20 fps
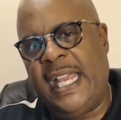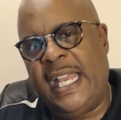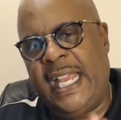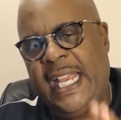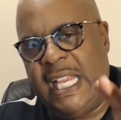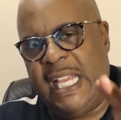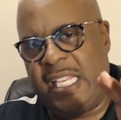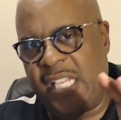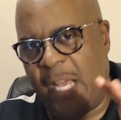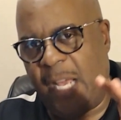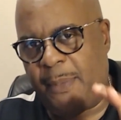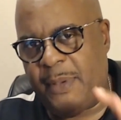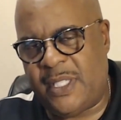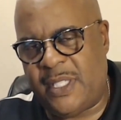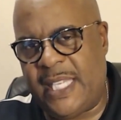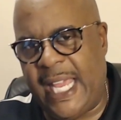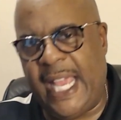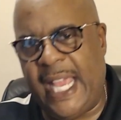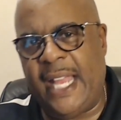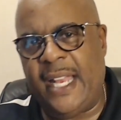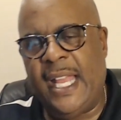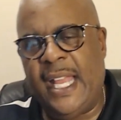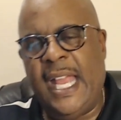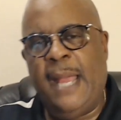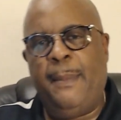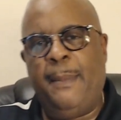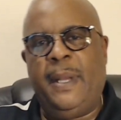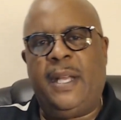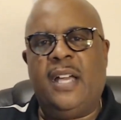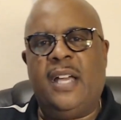He is upset
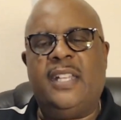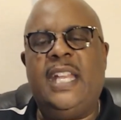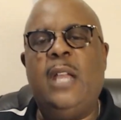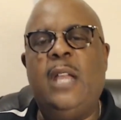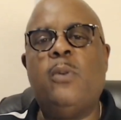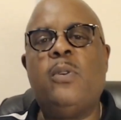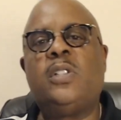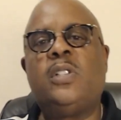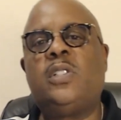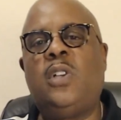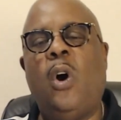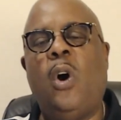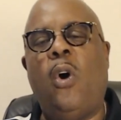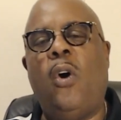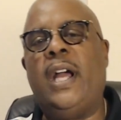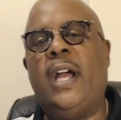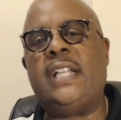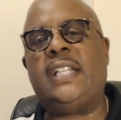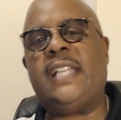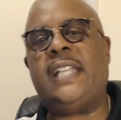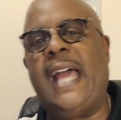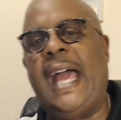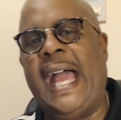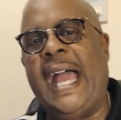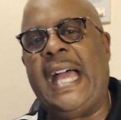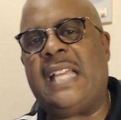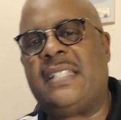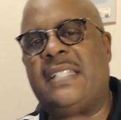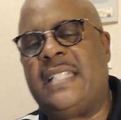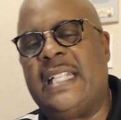because he was going to
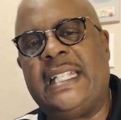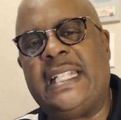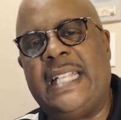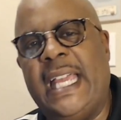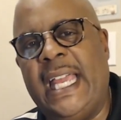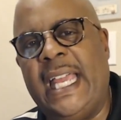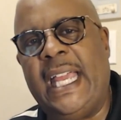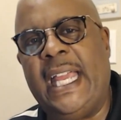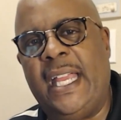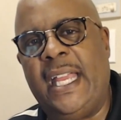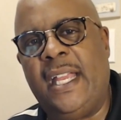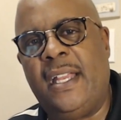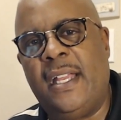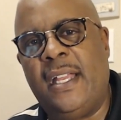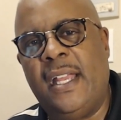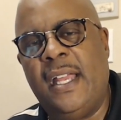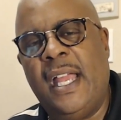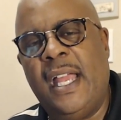ask the king